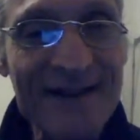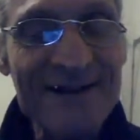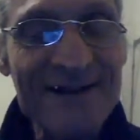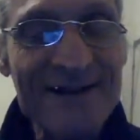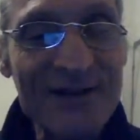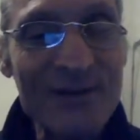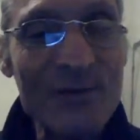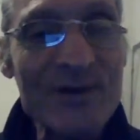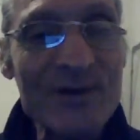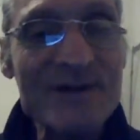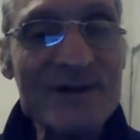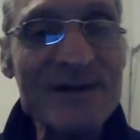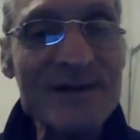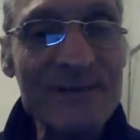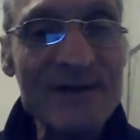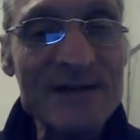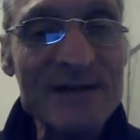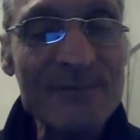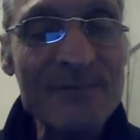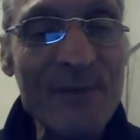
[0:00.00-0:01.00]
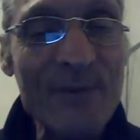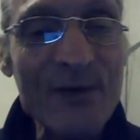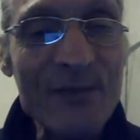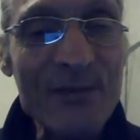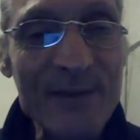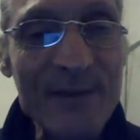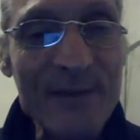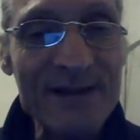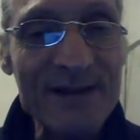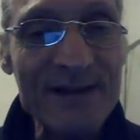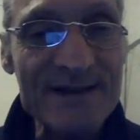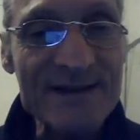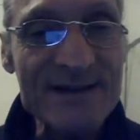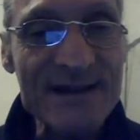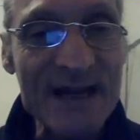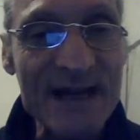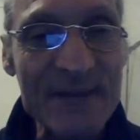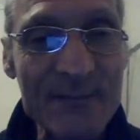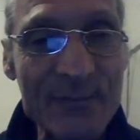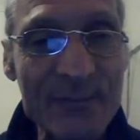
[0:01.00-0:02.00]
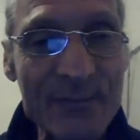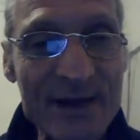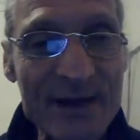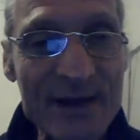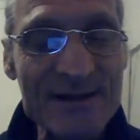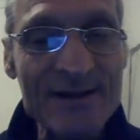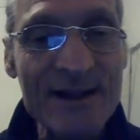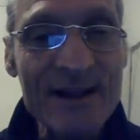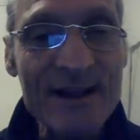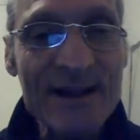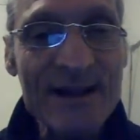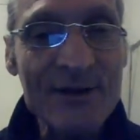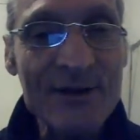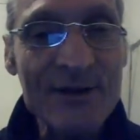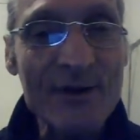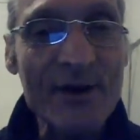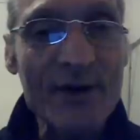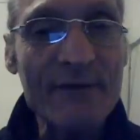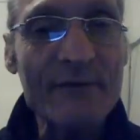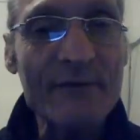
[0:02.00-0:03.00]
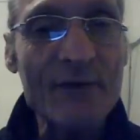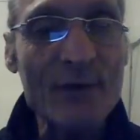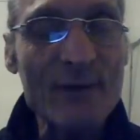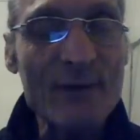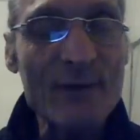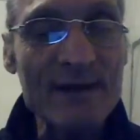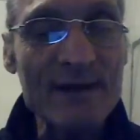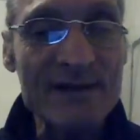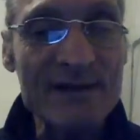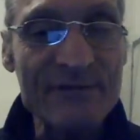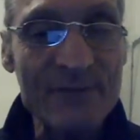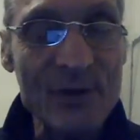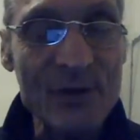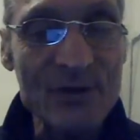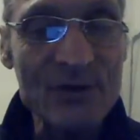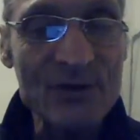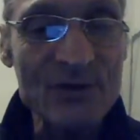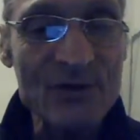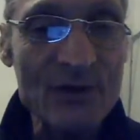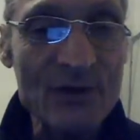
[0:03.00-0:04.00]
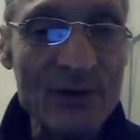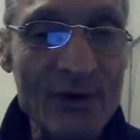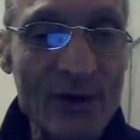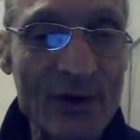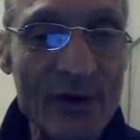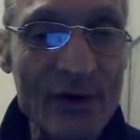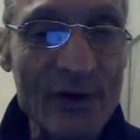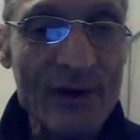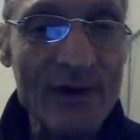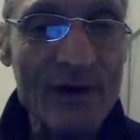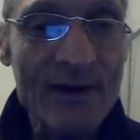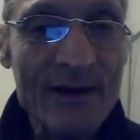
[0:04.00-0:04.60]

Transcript: In other words, they must both be in the same present in order for a relative motion to occur.